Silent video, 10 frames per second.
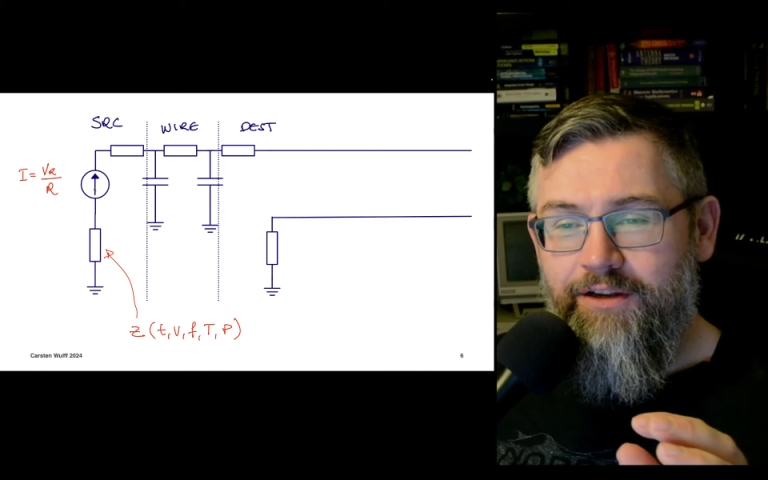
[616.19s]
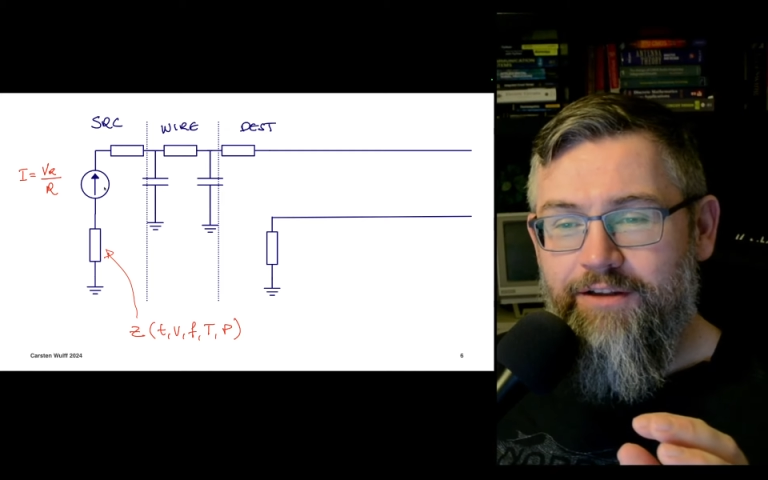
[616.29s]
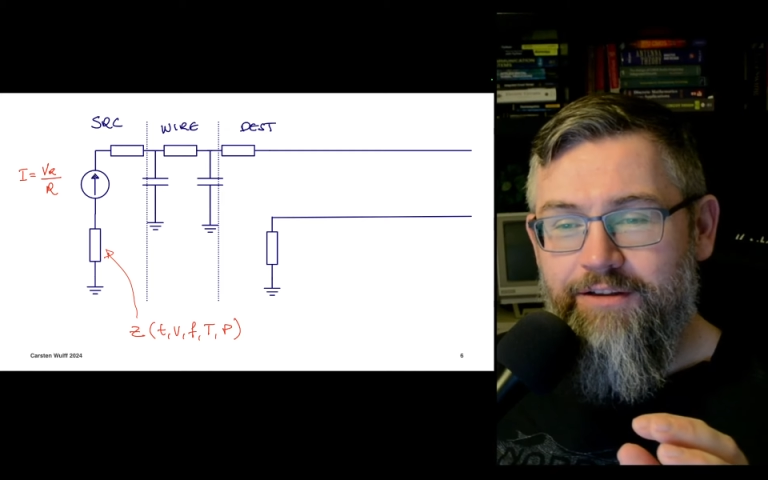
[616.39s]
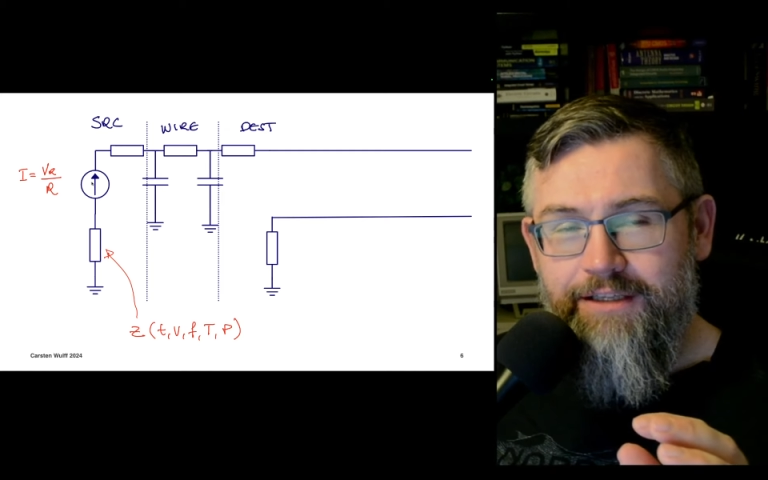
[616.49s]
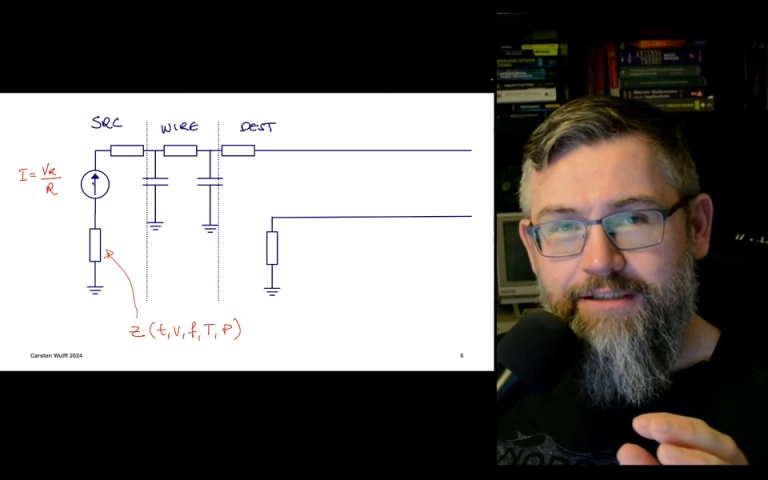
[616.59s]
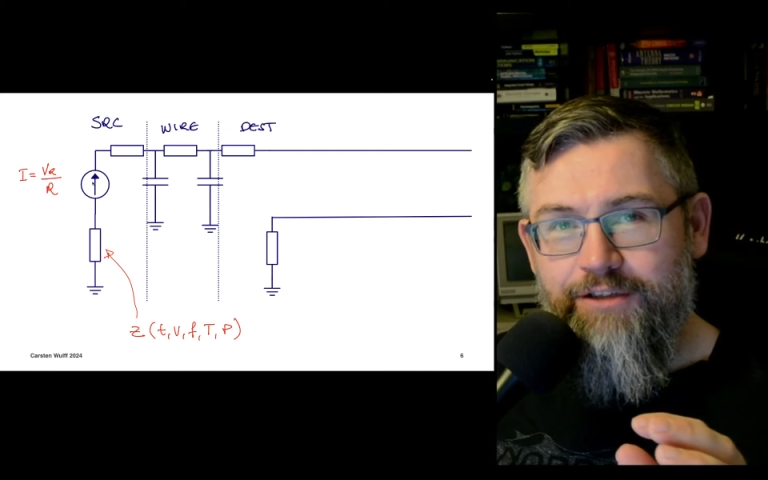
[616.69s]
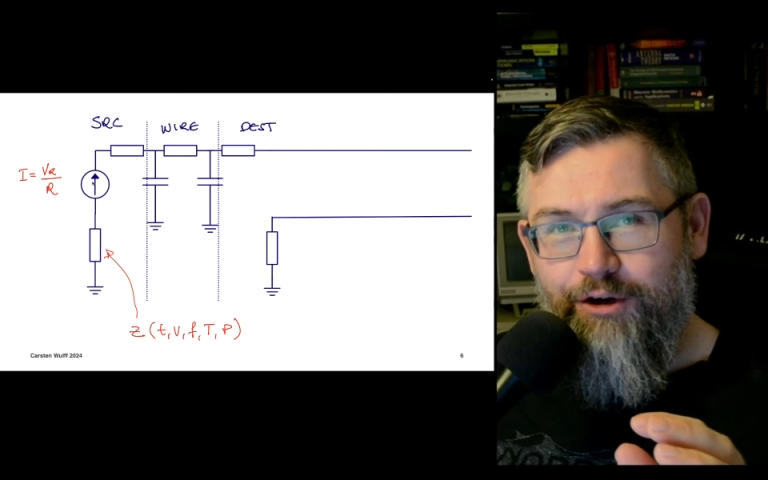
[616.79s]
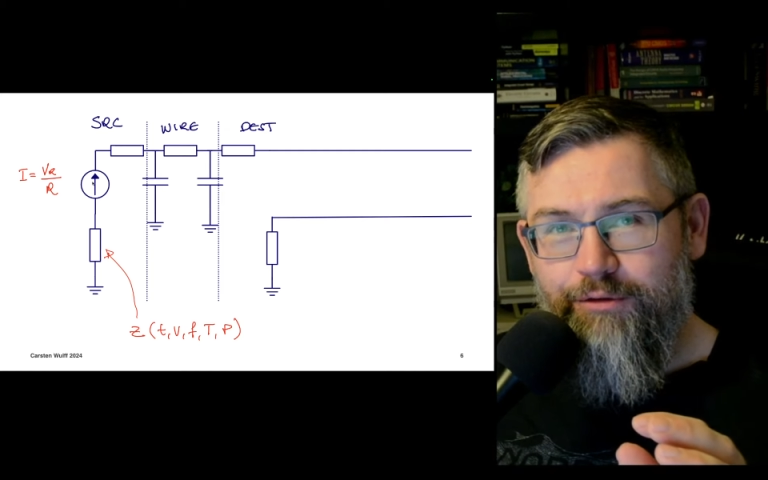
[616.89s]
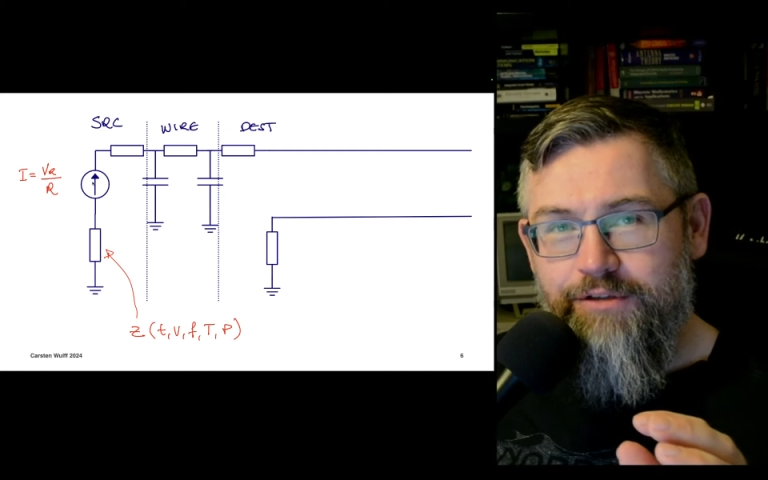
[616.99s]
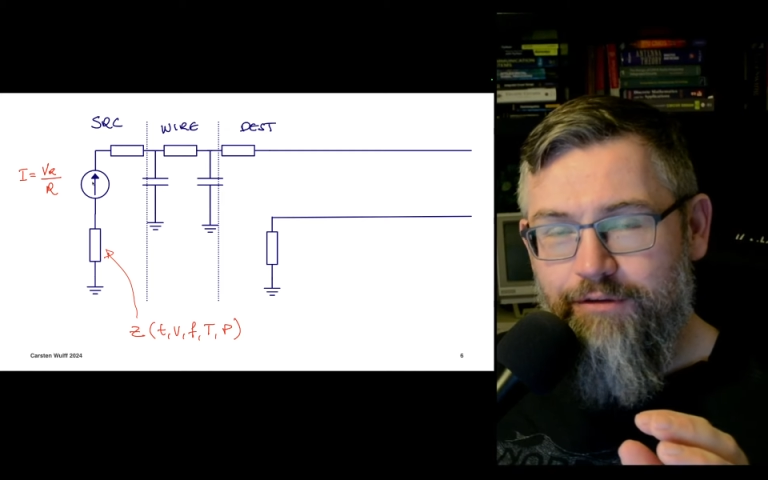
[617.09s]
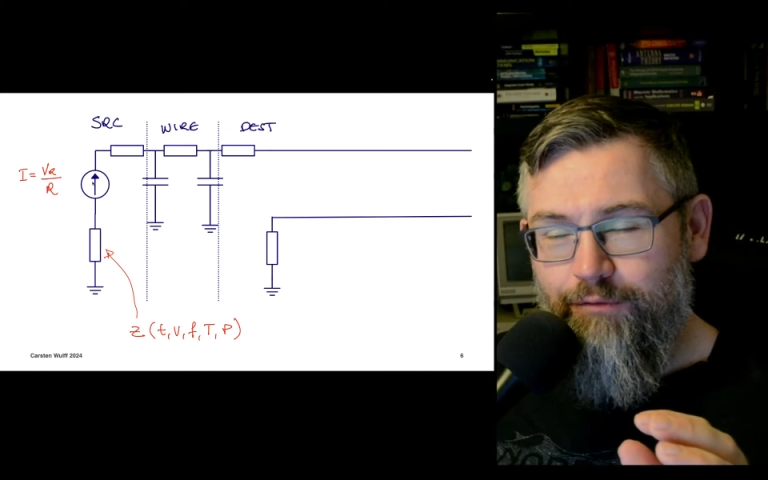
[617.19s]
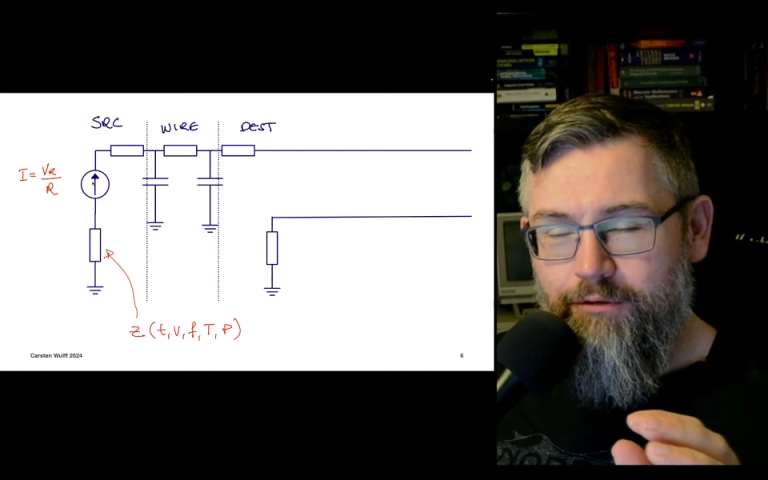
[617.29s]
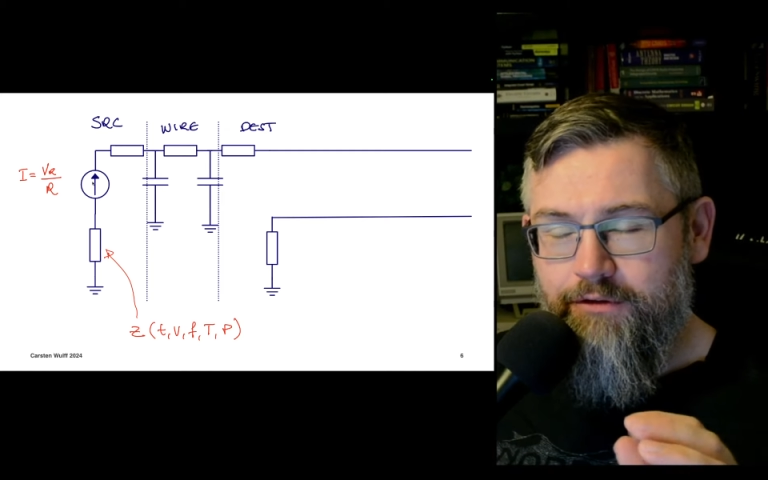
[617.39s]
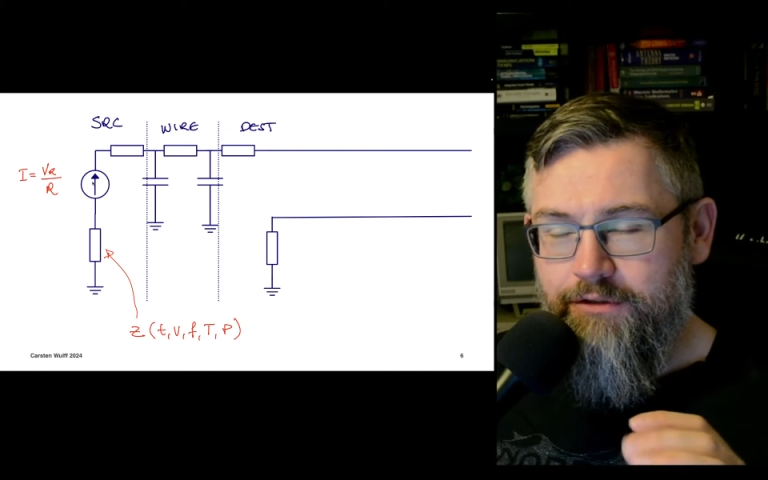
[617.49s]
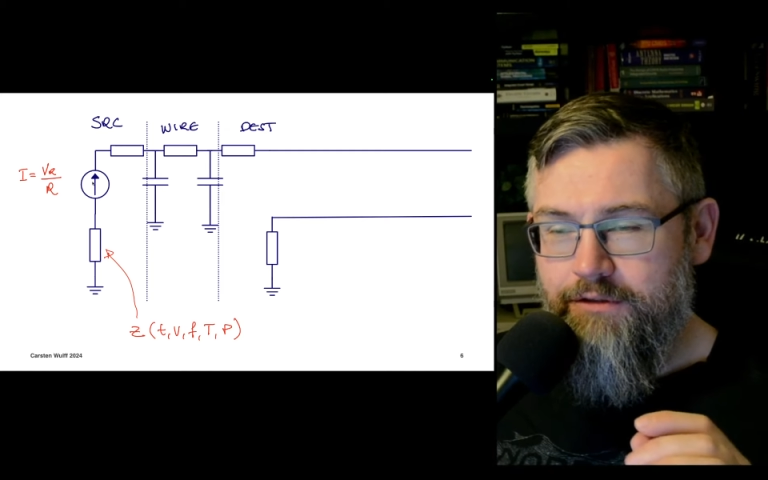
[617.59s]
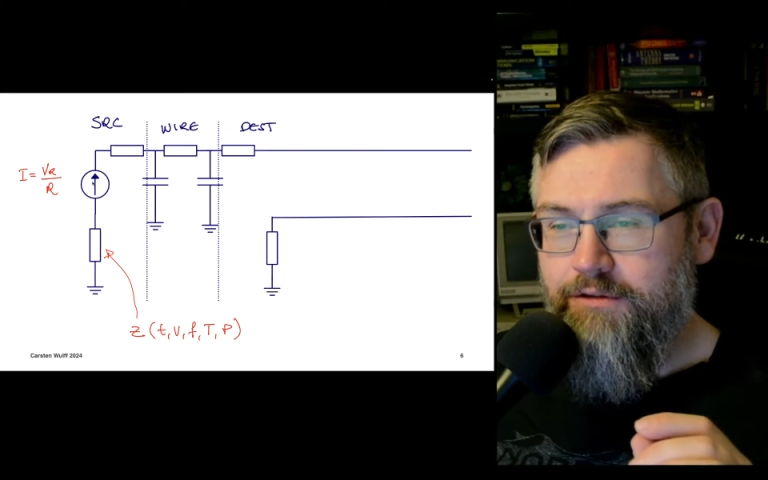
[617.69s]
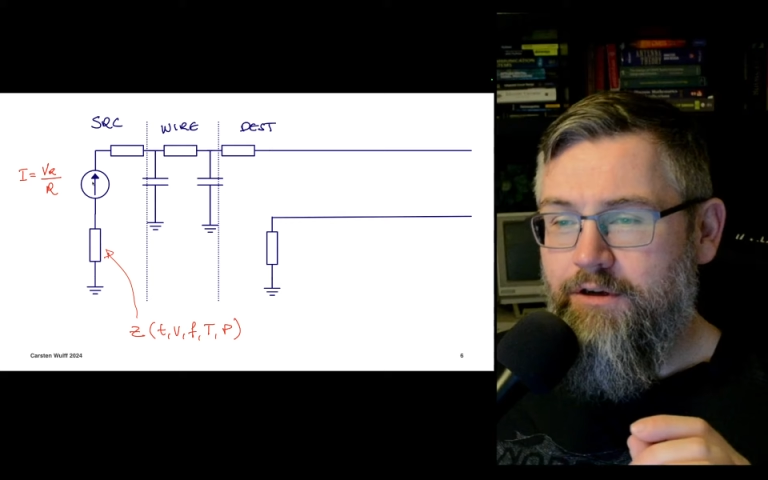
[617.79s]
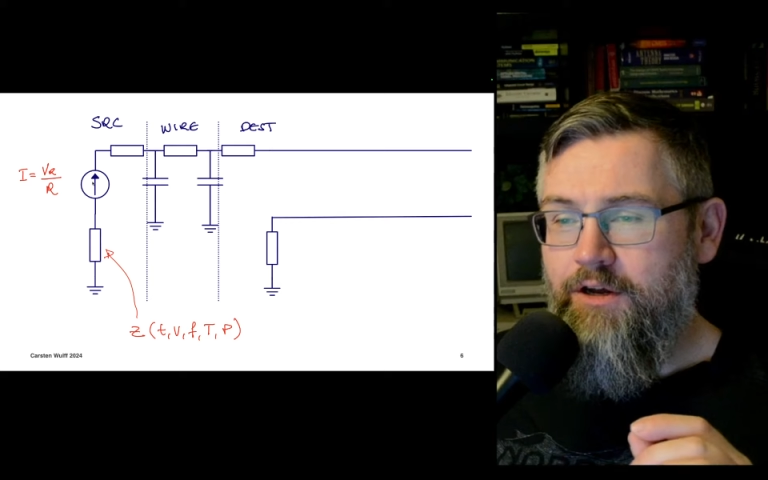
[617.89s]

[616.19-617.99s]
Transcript: these currents and voltages.